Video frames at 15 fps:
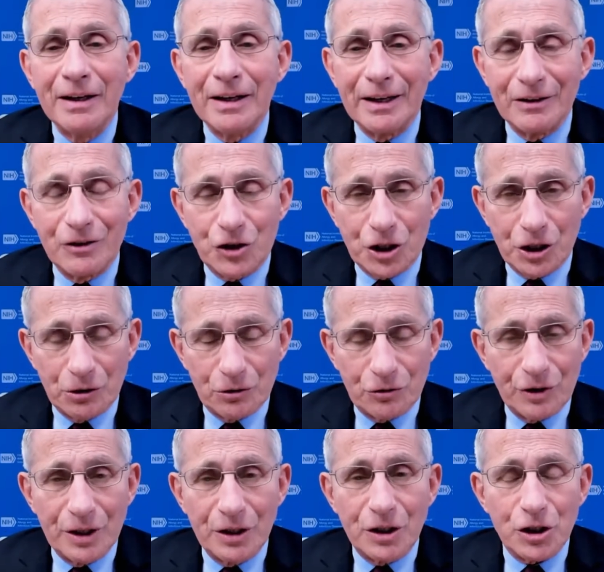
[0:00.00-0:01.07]
in
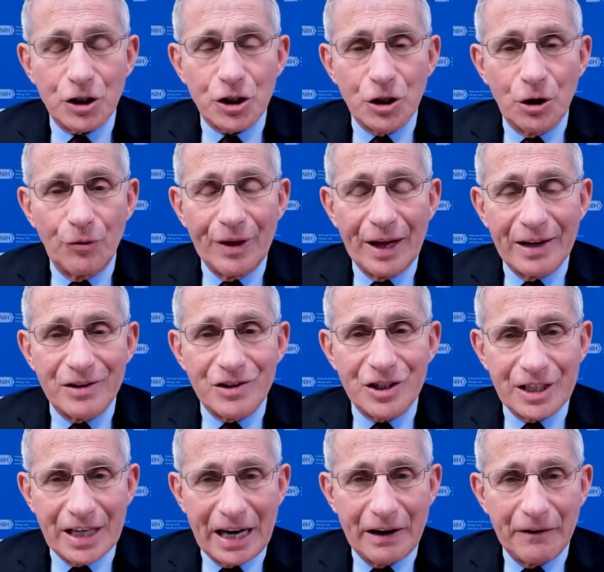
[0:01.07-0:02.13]
children to show that it's
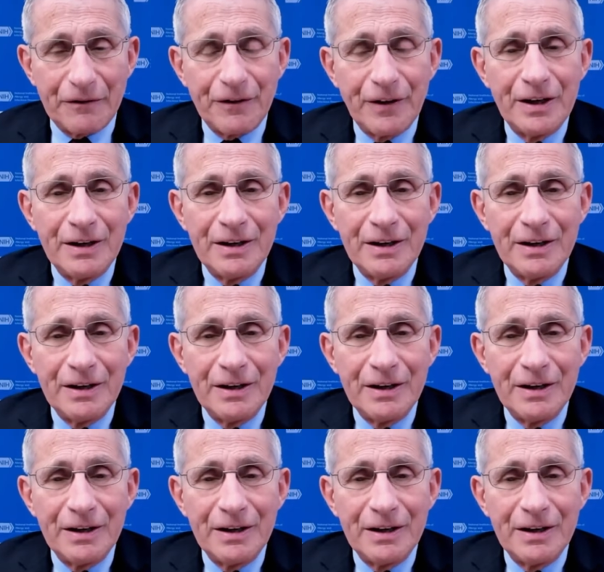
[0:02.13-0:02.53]
safe.